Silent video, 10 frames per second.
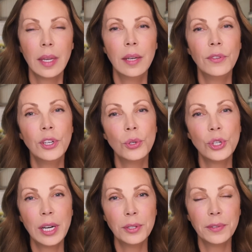If you
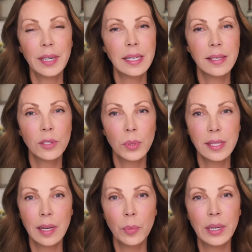share devices with
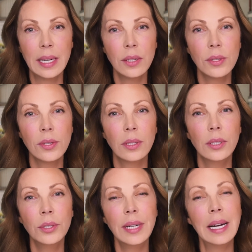someone else,
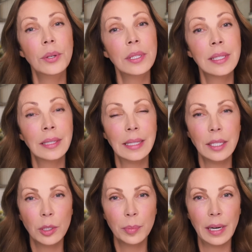learn how to
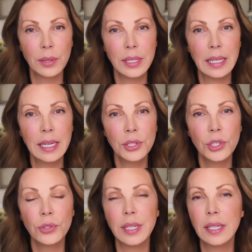delete your browsing
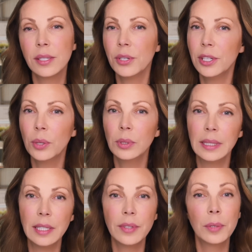history so you don't
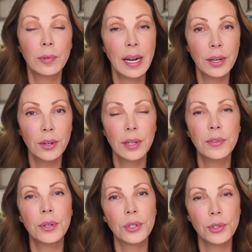leave a record of
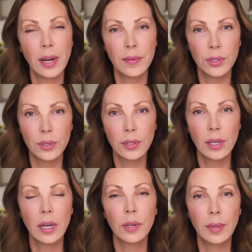your travels
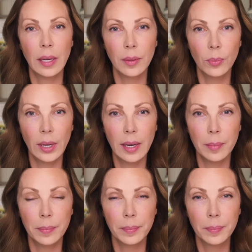around the
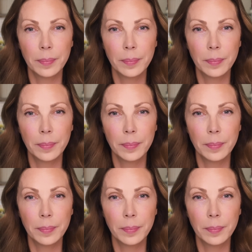web.